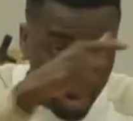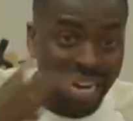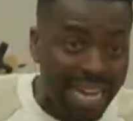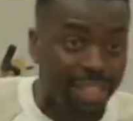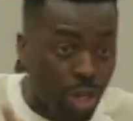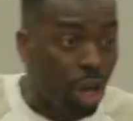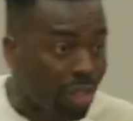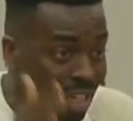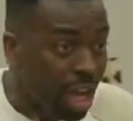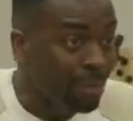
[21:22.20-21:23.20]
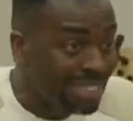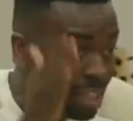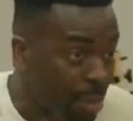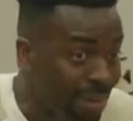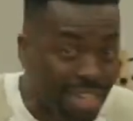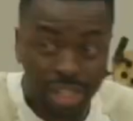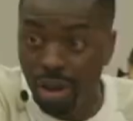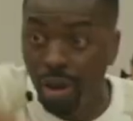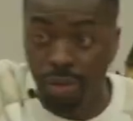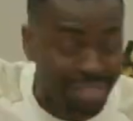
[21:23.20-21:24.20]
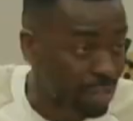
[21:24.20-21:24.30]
realizing you're the common denominator in all those